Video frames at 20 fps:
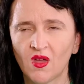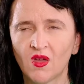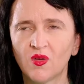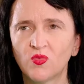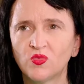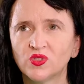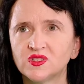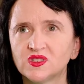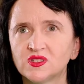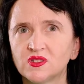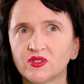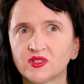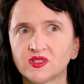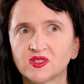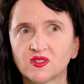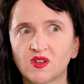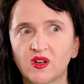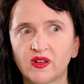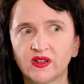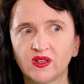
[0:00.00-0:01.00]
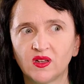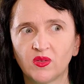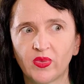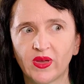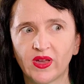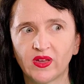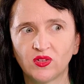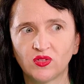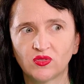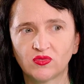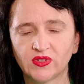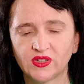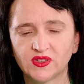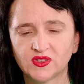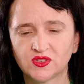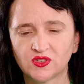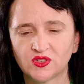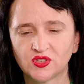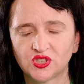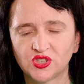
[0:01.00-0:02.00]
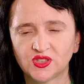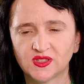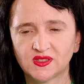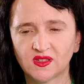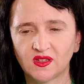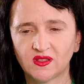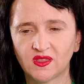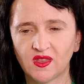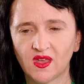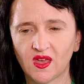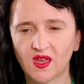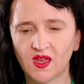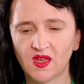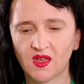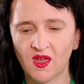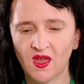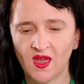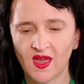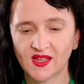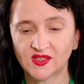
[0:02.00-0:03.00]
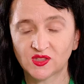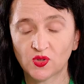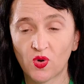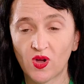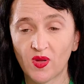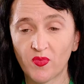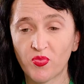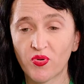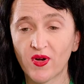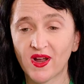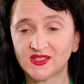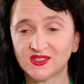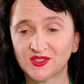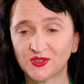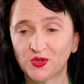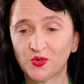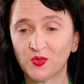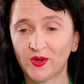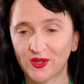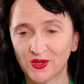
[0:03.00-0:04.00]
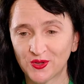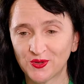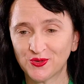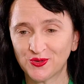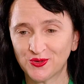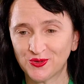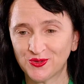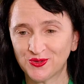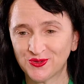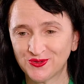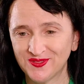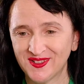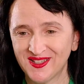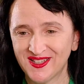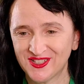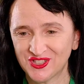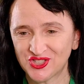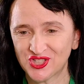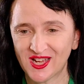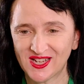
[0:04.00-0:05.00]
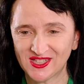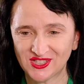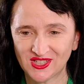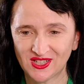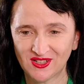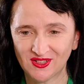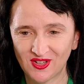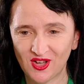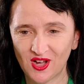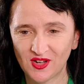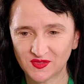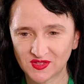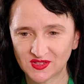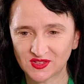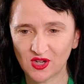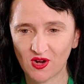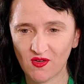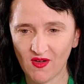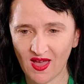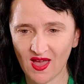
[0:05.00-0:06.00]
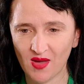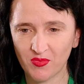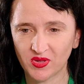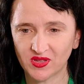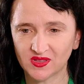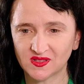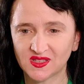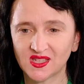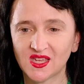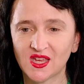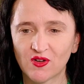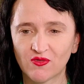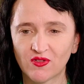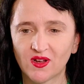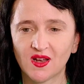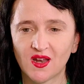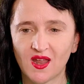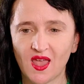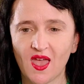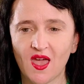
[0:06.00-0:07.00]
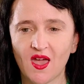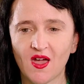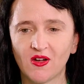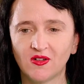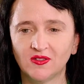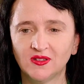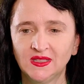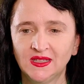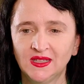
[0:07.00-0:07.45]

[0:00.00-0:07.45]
And what's so exciting about your research is that it's quite practical. We can all change our lifestyle habits here and now.